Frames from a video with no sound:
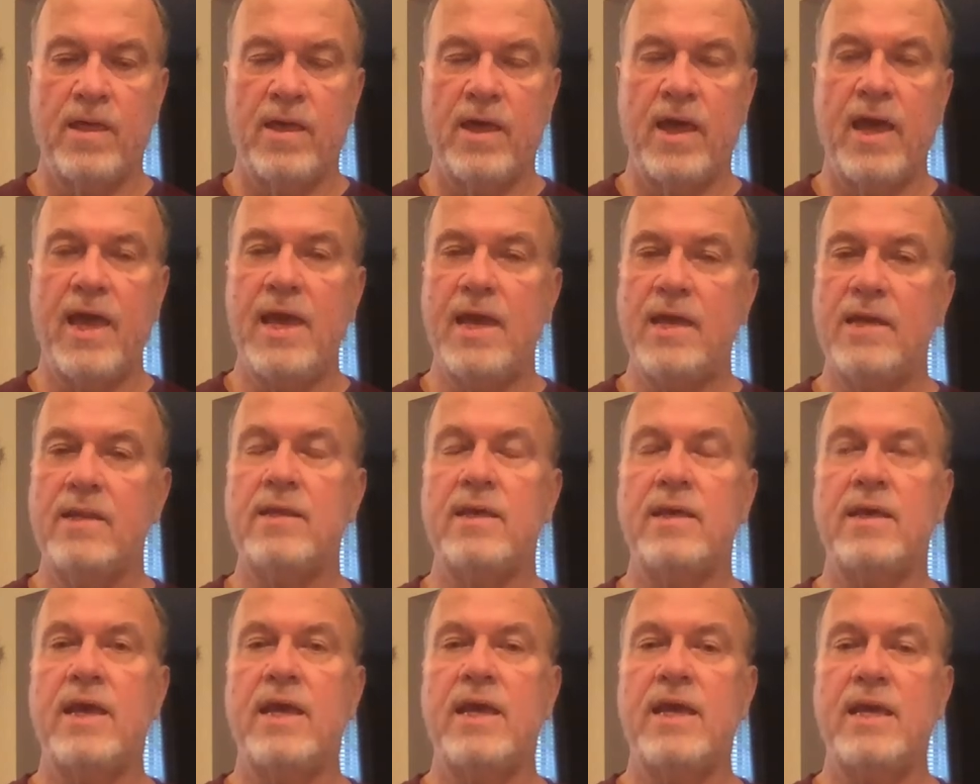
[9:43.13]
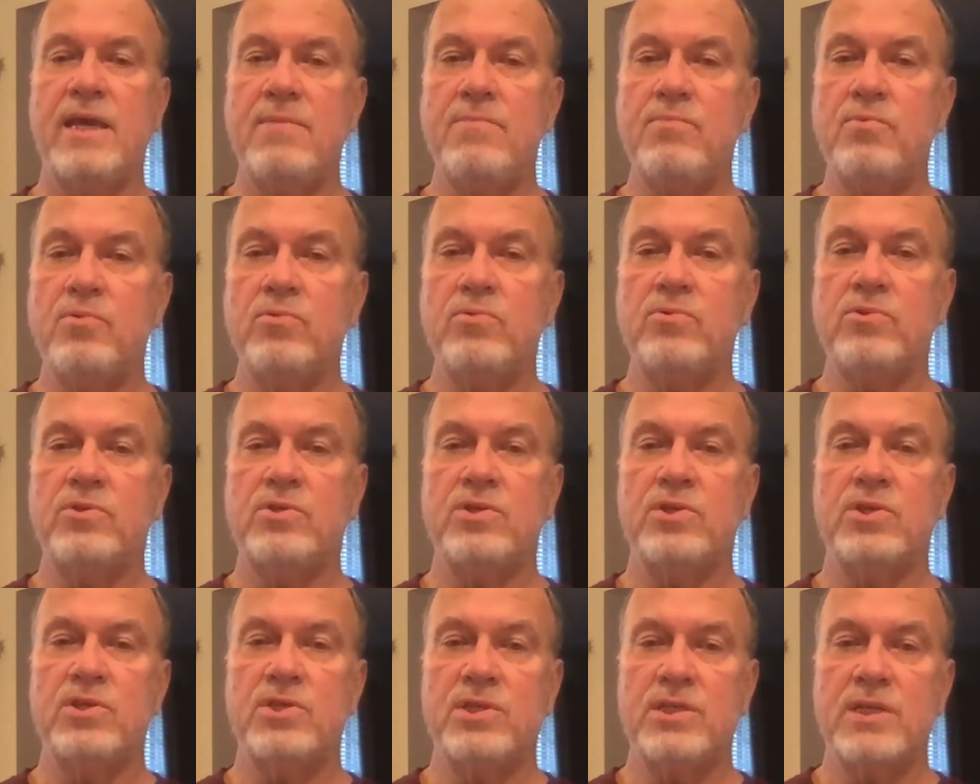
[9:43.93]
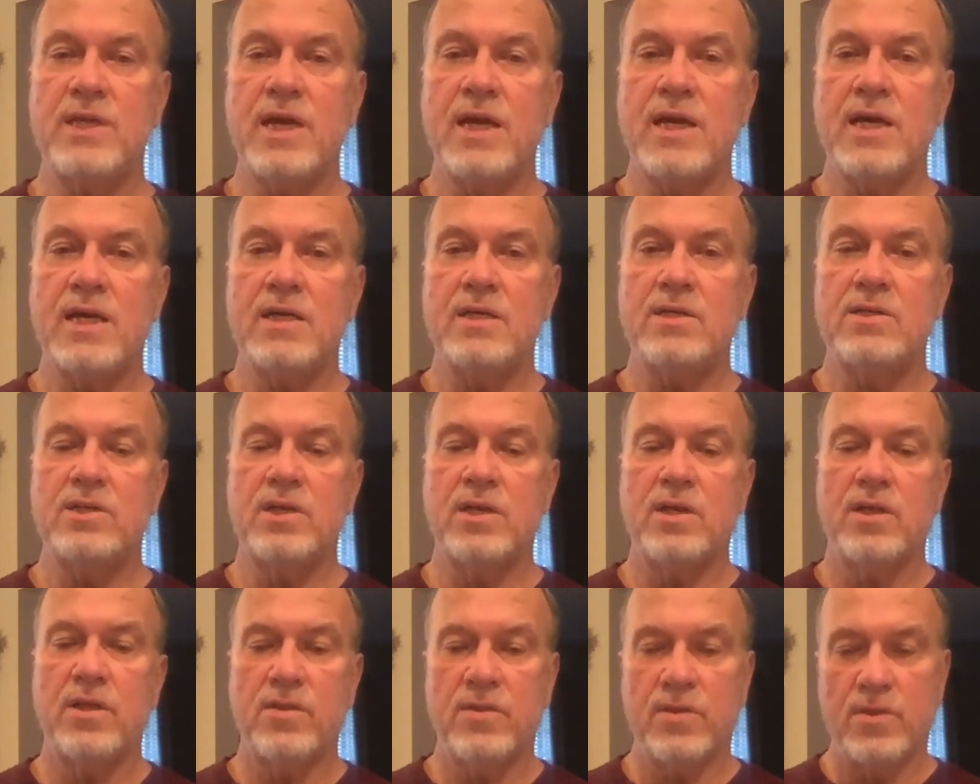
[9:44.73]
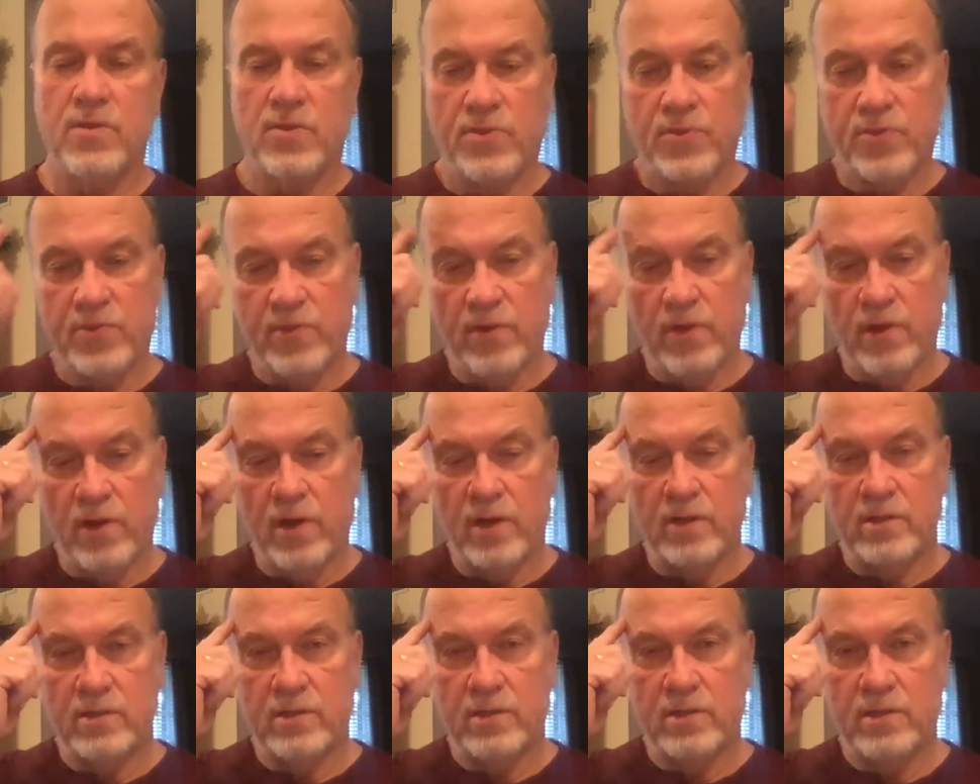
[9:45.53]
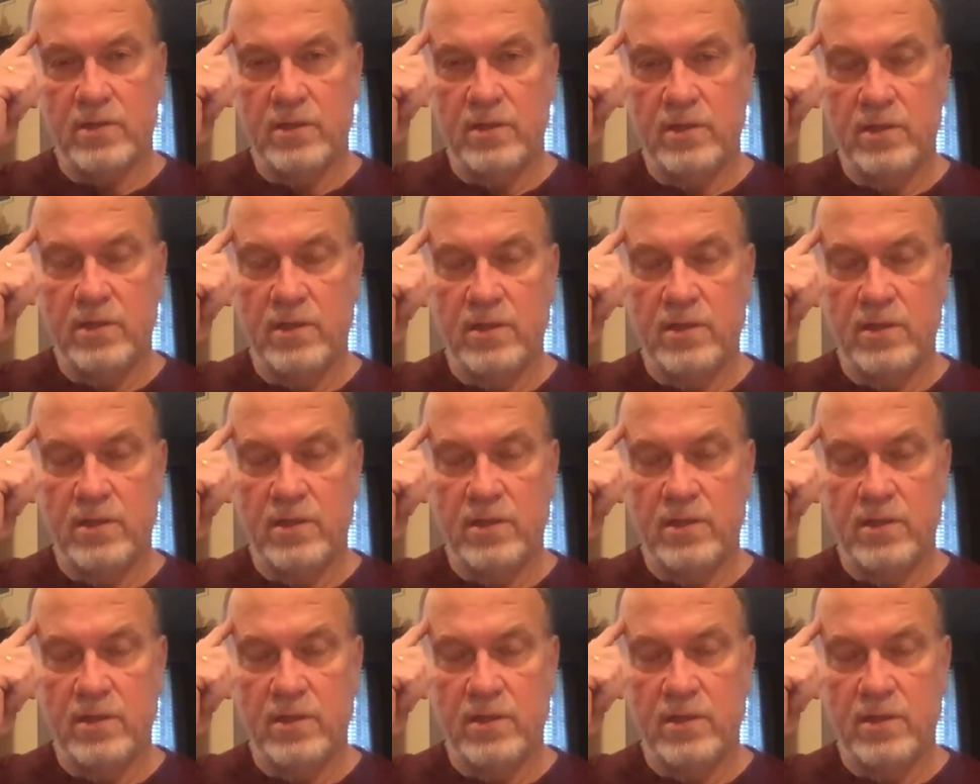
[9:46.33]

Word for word: and able to judge the thoughts